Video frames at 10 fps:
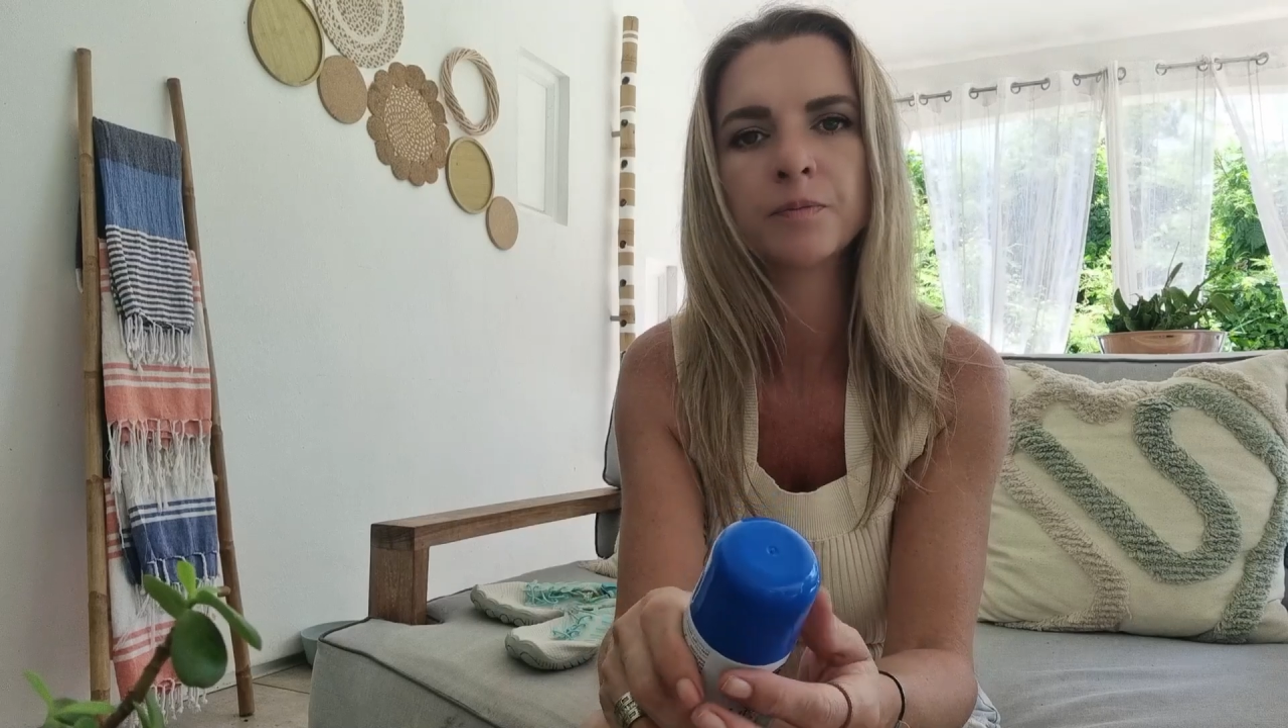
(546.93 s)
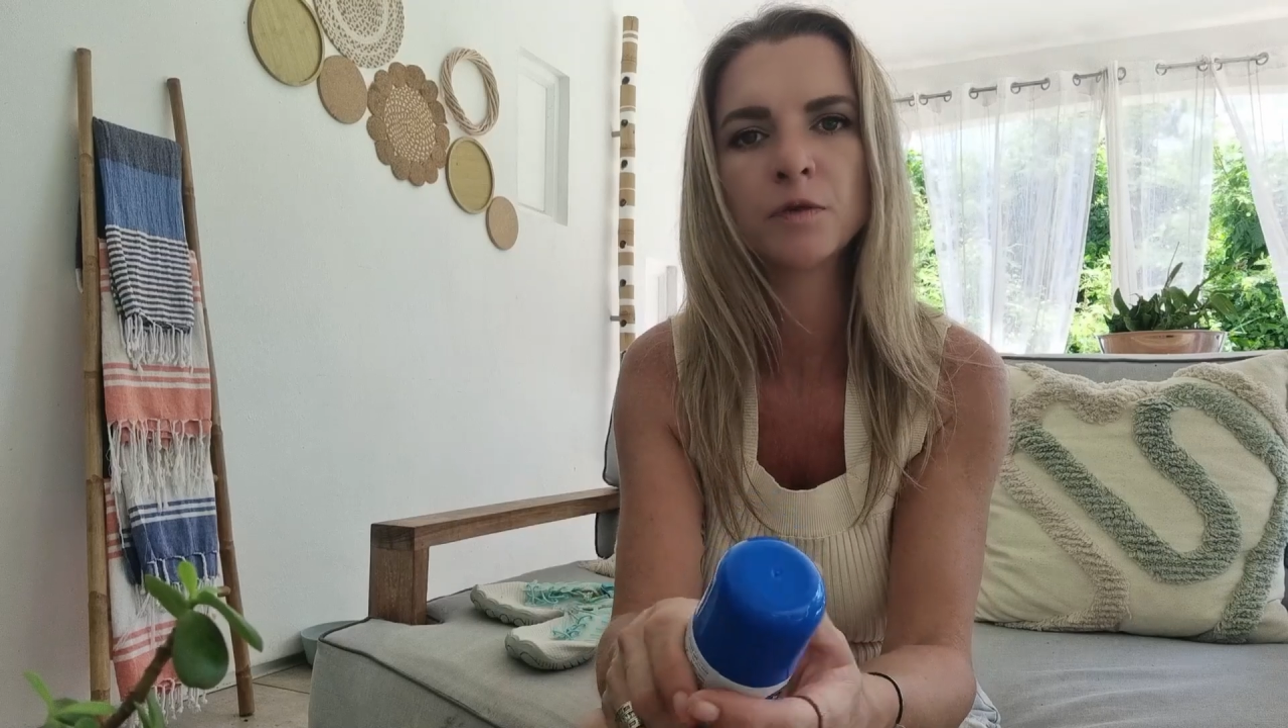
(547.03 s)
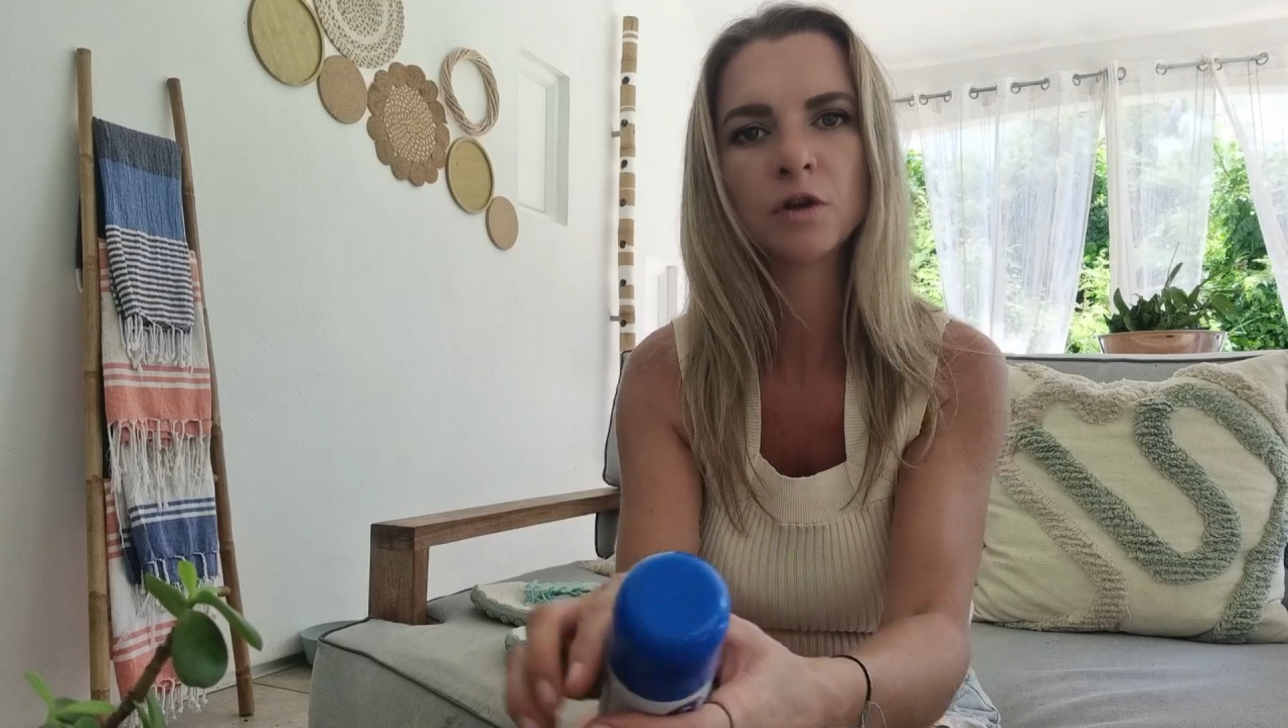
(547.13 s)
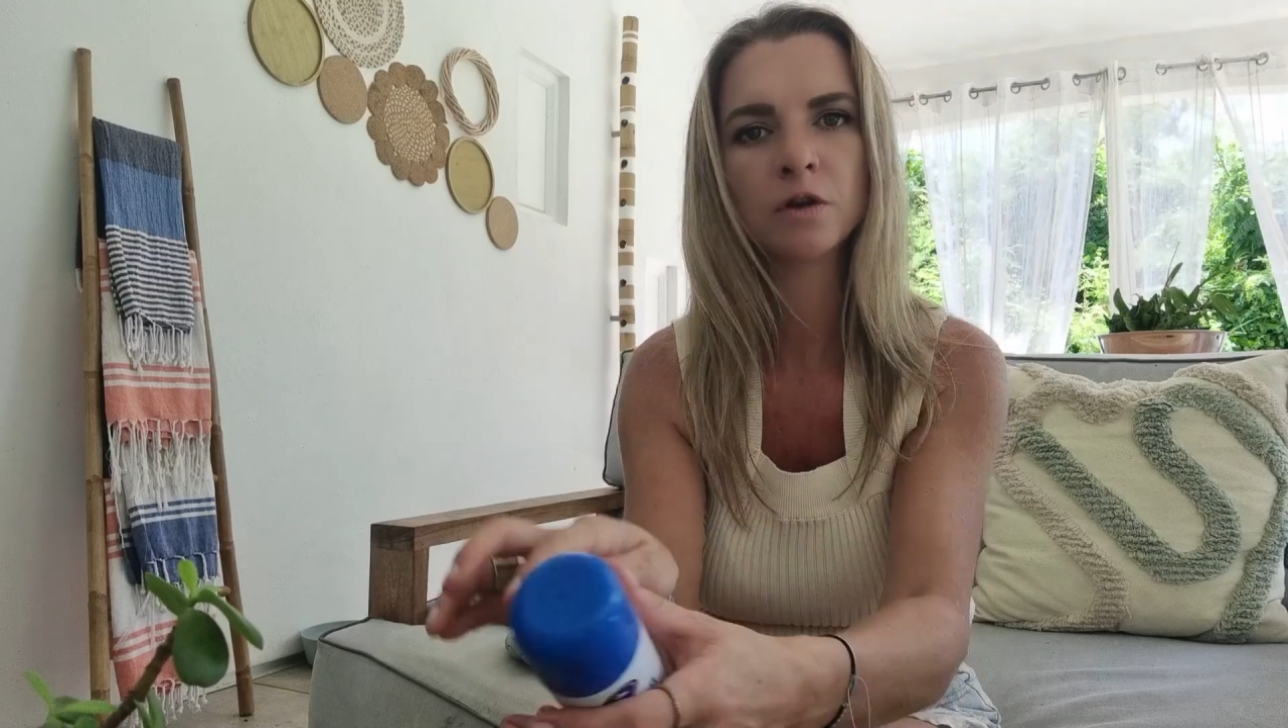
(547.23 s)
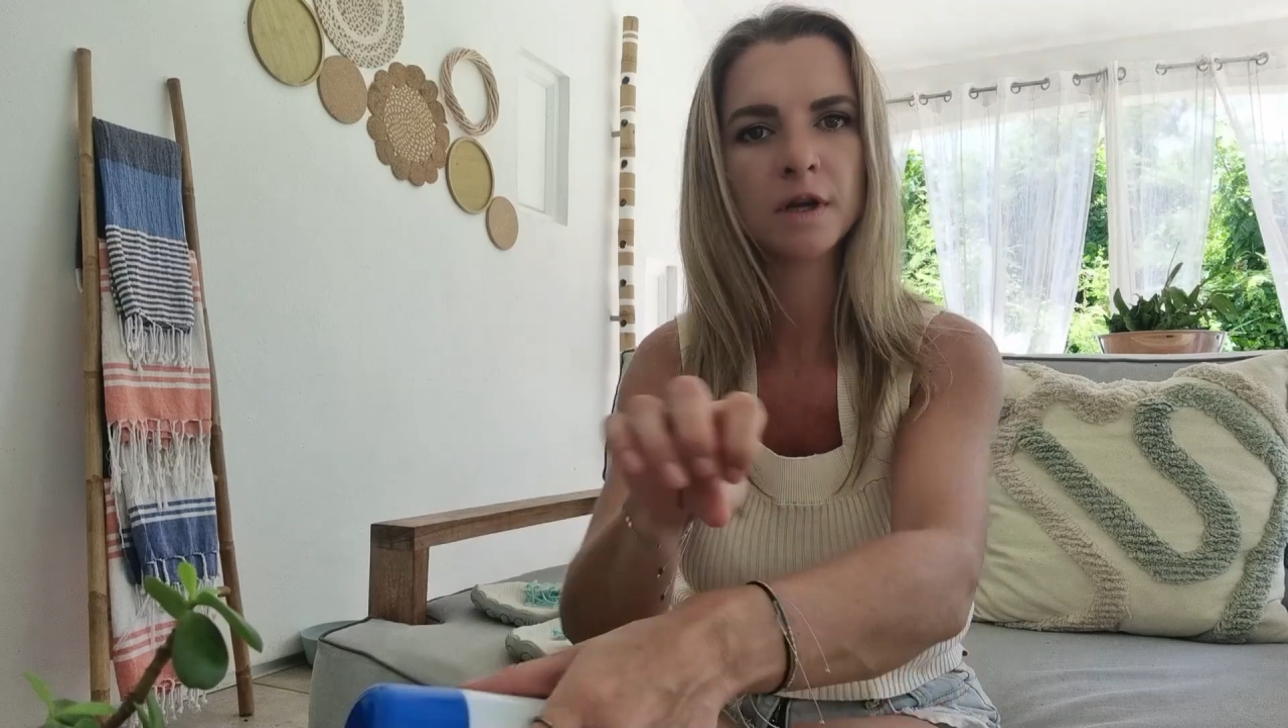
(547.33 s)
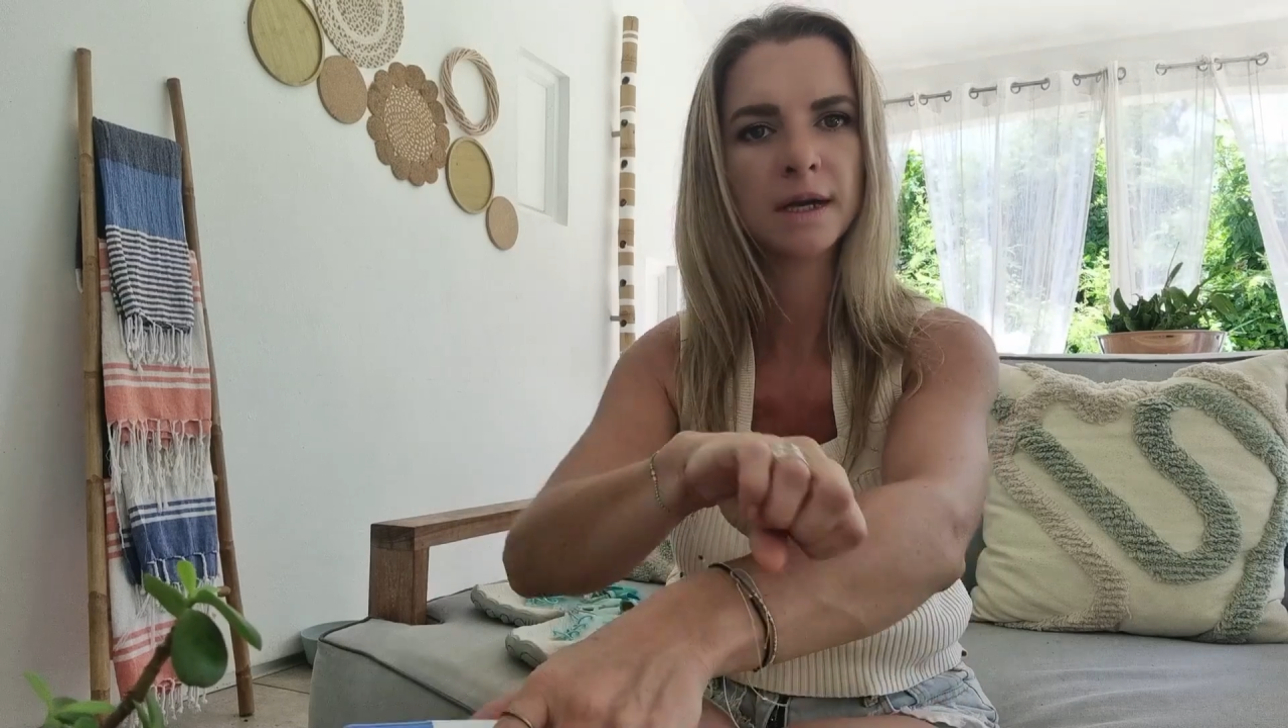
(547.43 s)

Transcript: You can